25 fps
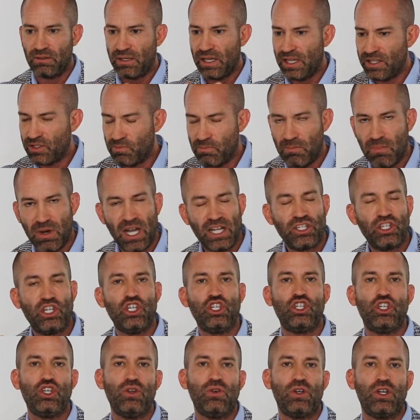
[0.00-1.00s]
as much
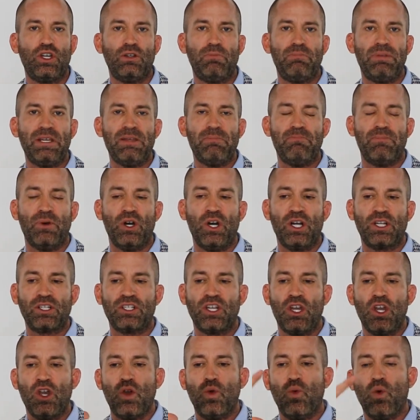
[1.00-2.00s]
as you could be
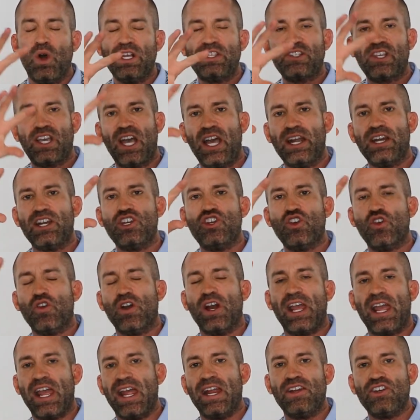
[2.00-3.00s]
booked What's kind of
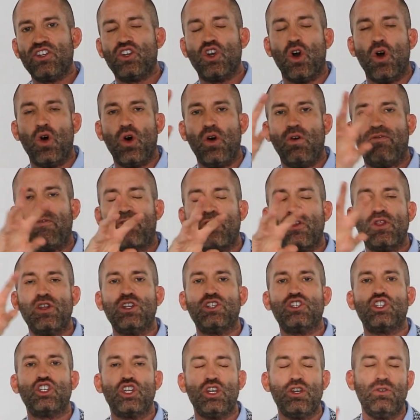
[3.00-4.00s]
your end goal for the
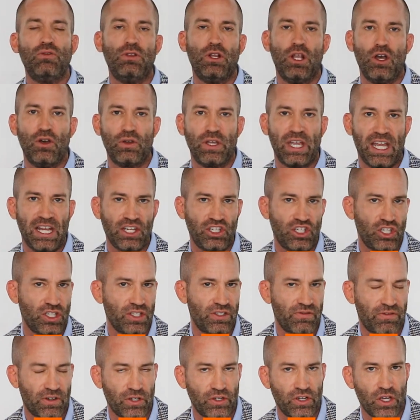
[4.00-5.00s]
two
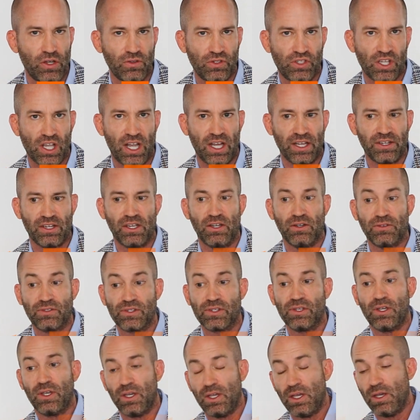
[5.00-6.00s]
locations for Dos
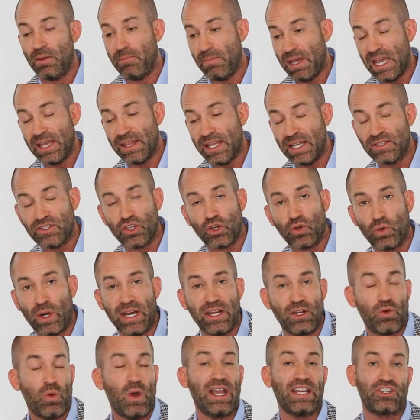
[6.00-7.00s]
Anjos? Man, that's a
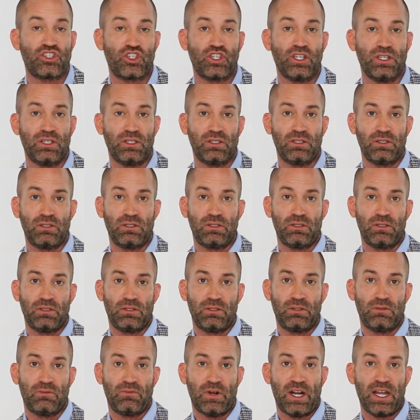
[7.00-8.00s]
great question,
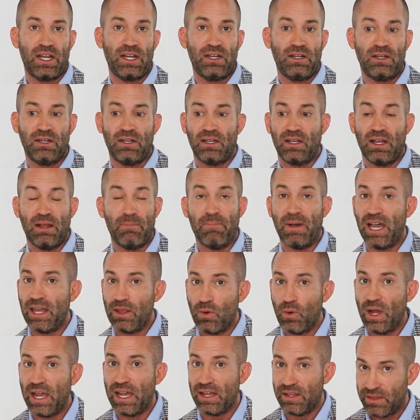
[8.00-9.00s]
right? And by
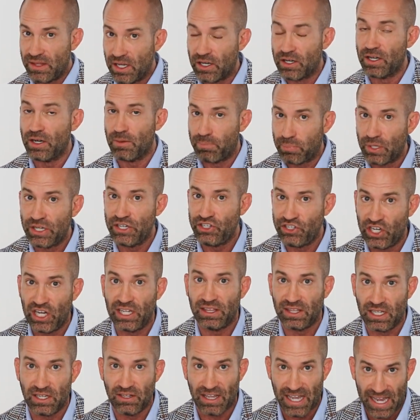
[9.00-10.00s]
the way, they're gonna
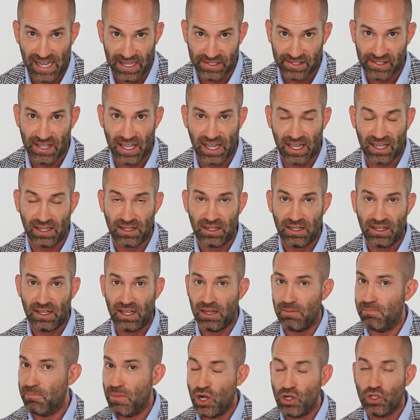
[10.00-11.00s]
appreciate that you asked that.
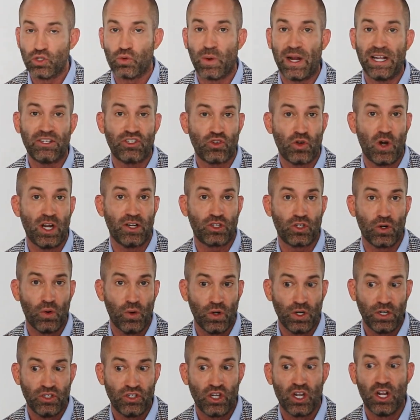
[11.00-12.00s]
And most
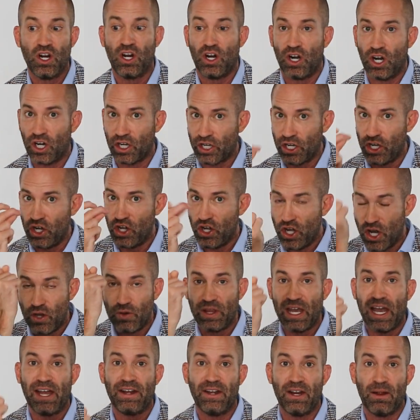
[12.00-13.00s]
restaurateurs are gonna
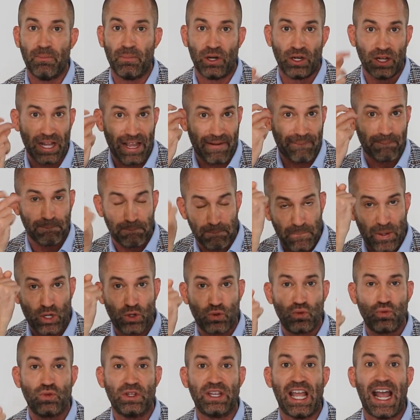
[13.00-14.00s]
know that number like
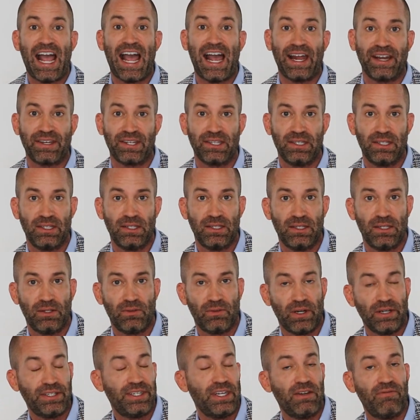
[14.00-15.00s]
that.
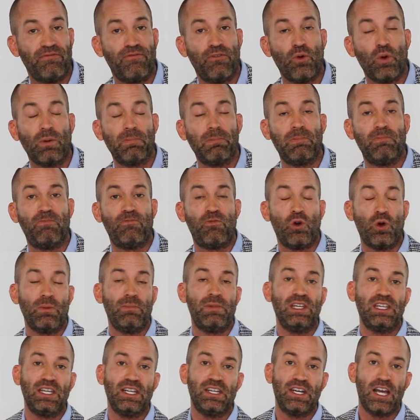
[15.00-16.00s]
Right? Did four, $4
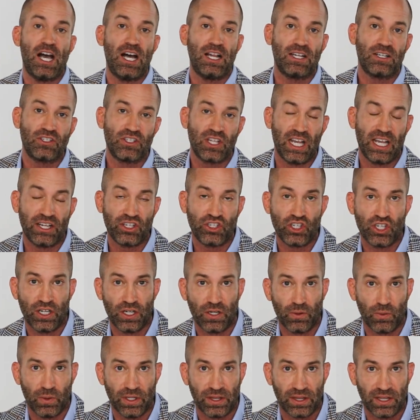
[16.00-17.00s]
million last
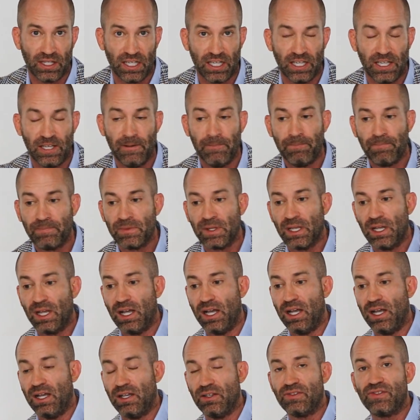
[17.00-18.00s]
year with the
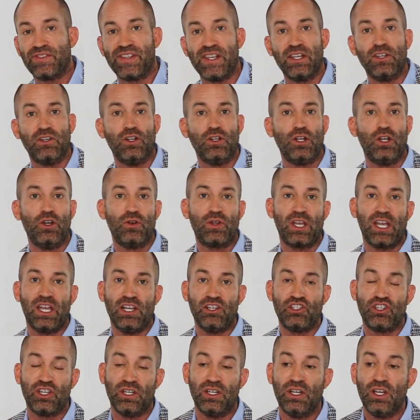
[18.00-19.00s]
uh, single
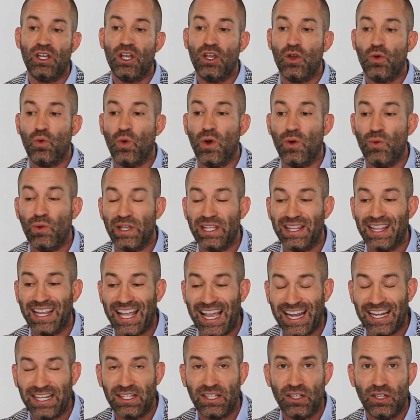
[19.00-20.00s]
location. What we'd
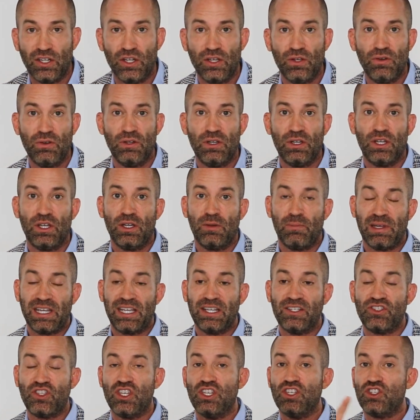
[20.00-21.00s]
like to do,
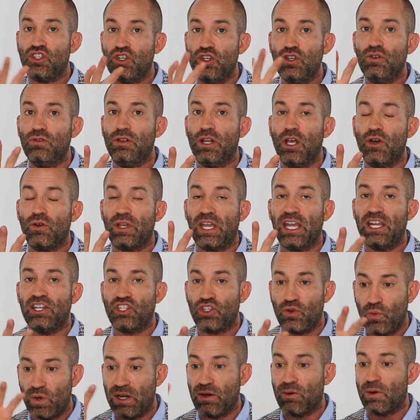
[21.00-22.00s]
because this new
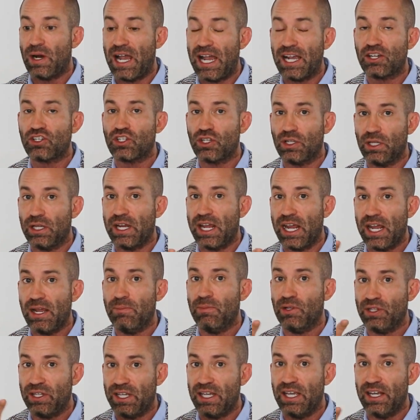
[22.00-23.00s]
location we were actually
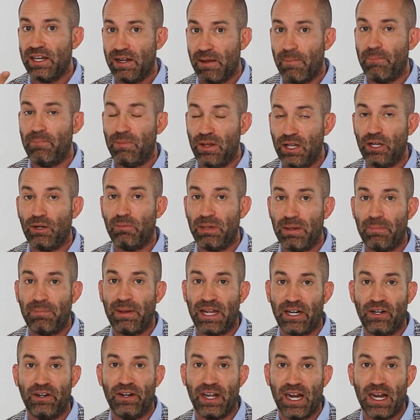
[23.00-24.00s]
able to get in a little bit
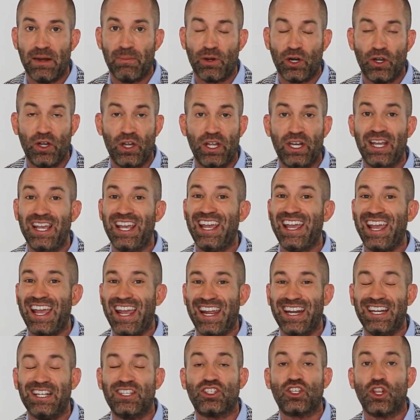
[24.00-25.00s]
better neighborhood
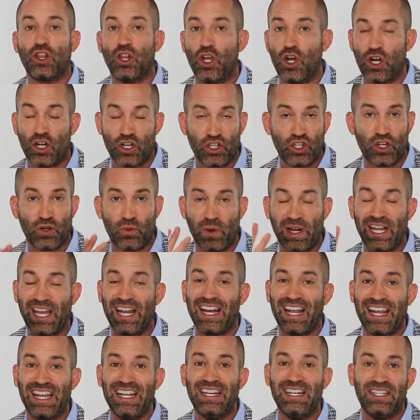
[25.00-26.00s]
and it's larger. We
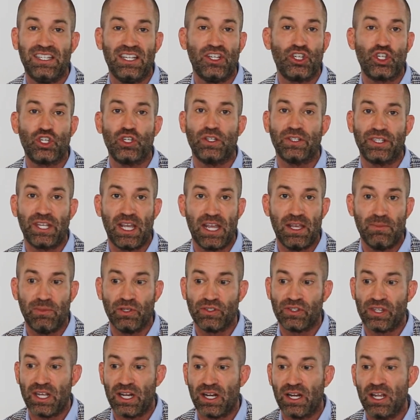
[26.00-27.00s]
got eight additional
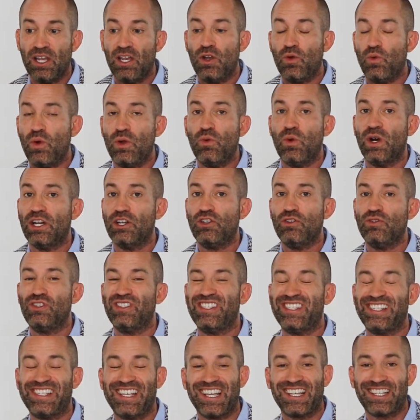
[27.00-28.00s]
tables there. We wanna do
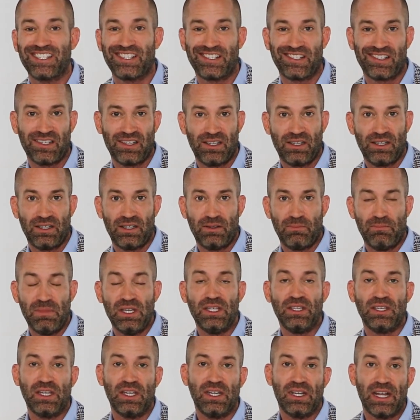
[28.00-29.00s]
six
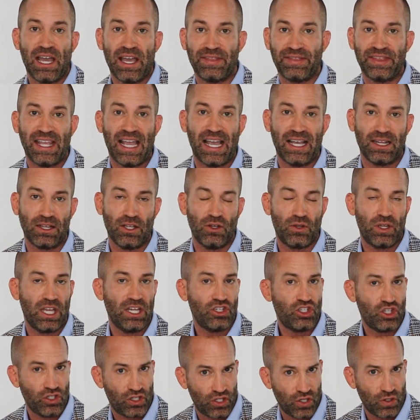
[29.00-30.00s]
million at that
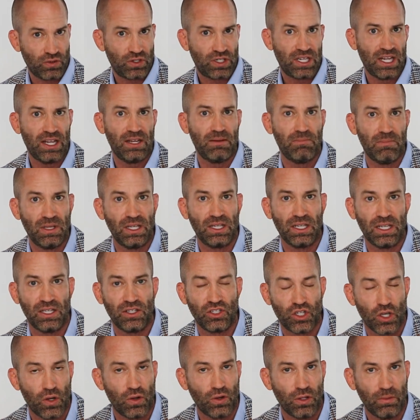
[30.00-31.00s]
location. So 10
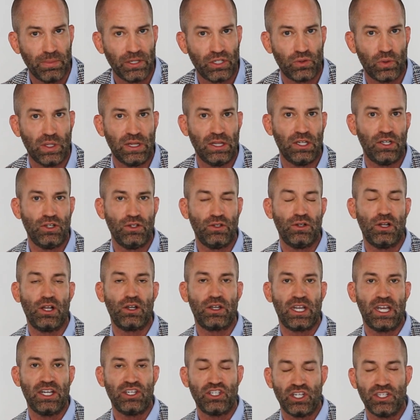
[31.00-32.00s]
million total between the new
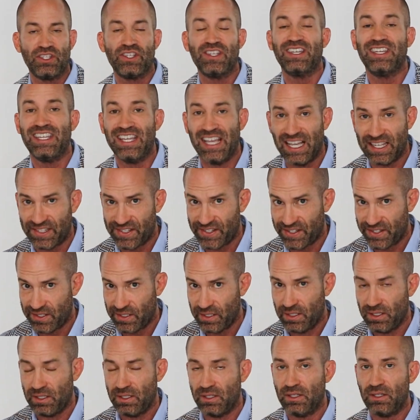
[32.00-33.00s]
locations? Yes,
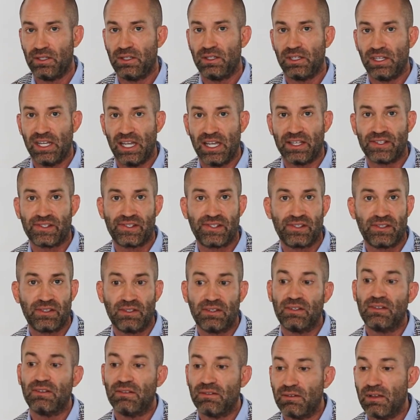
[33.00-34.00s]
yes.
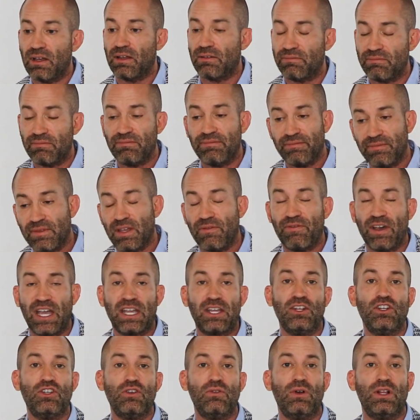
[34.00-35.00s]
Uh, if I
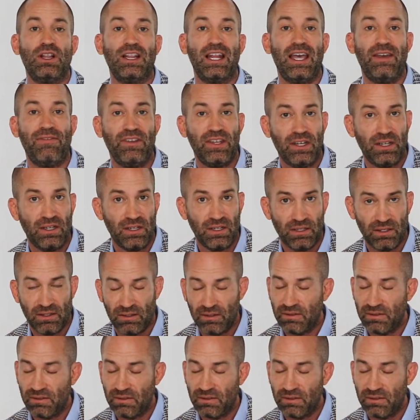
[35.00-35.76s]
could do 11,